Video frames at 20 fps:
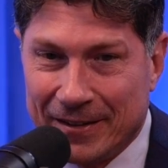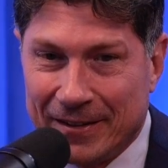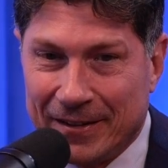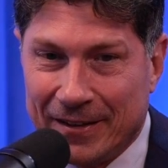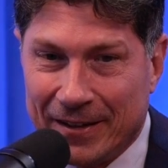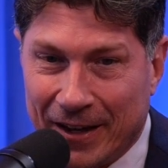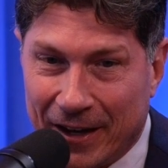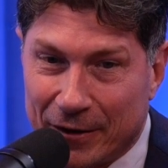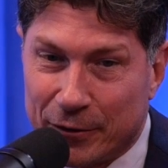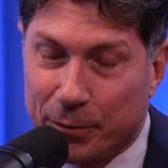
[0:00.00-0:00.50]

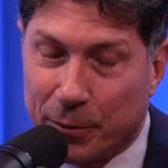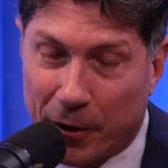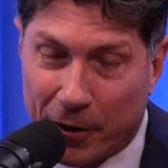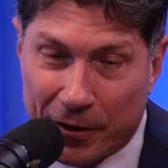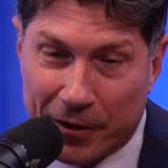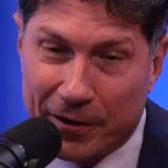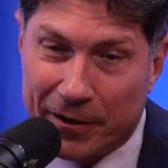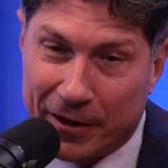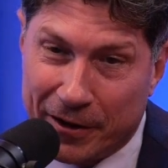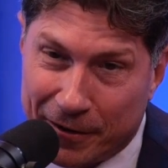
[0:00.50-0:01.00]
Yeah, it's part
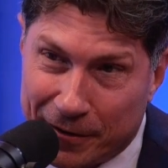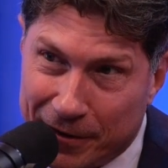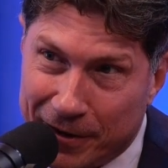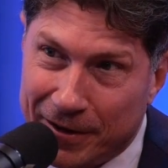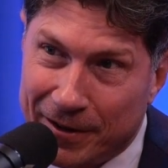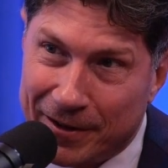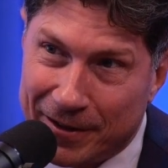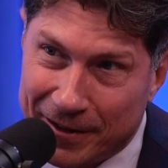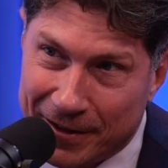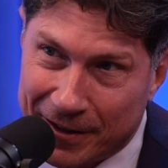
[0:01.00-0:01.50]
of the deal.
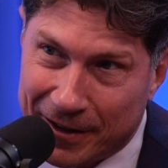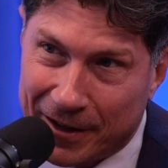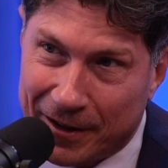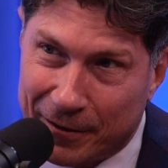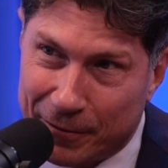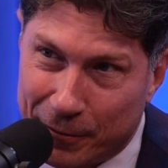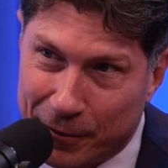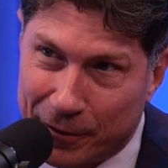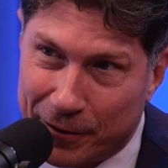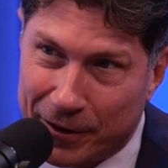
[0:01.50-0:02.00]
You got to
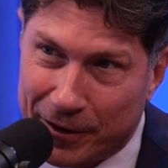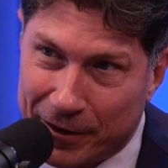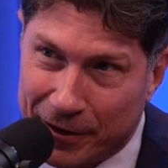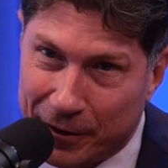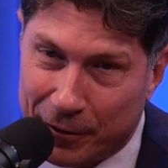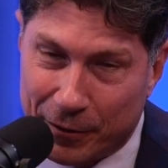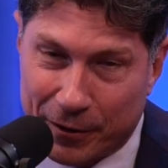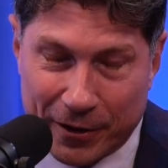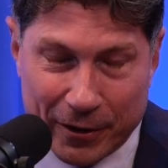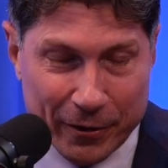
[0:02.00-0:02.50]
really,
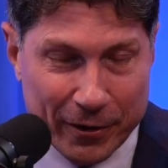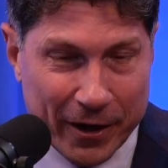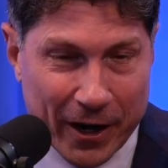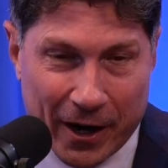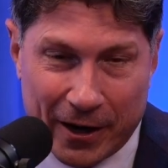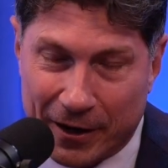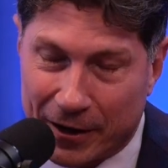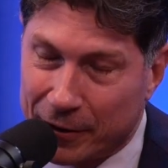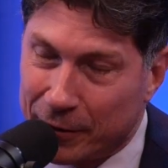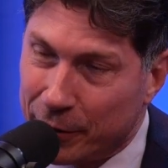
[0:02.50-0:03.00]
you
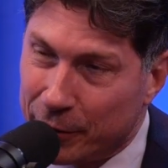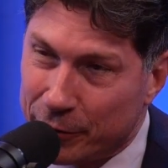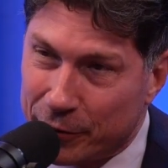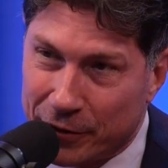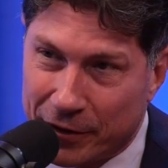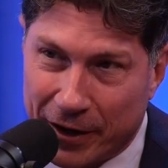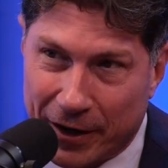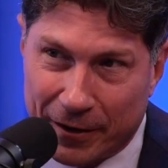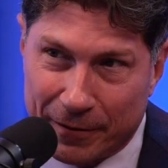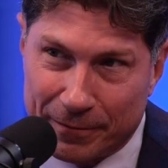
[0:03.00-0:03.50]
got to close it
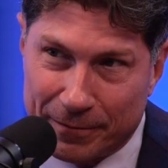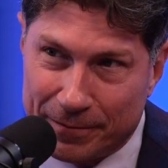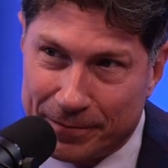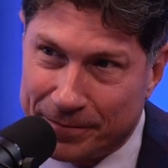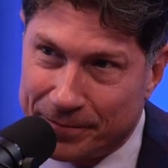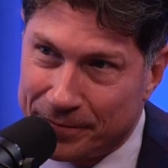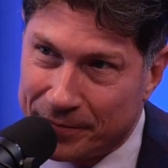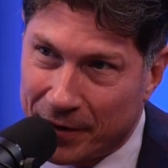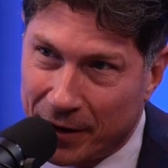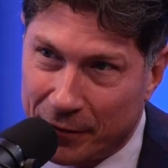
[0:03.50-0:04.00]
down.
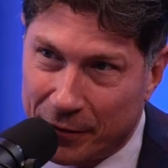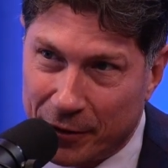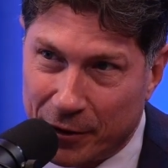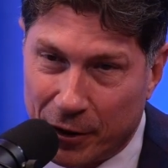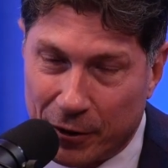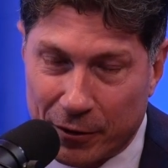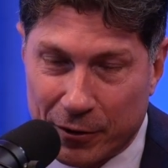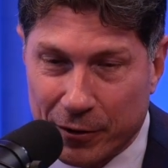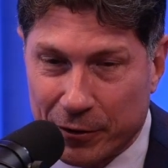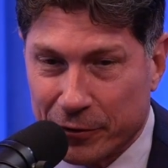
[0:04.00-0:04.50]
If you
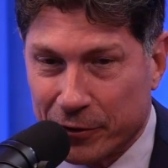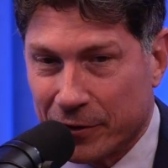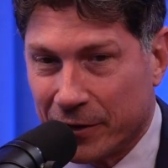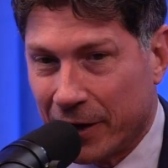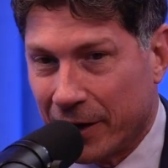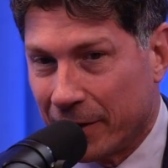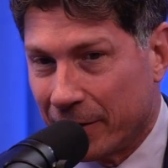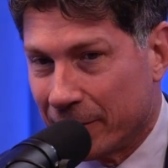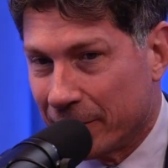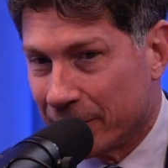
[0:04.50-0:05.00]
don't close it
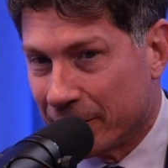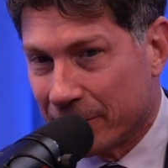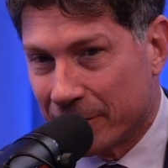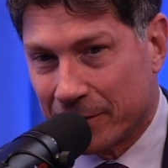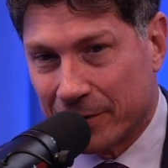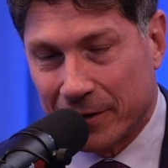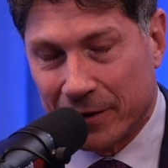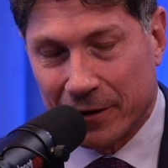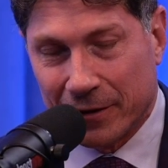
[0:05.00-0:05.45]
down, it's,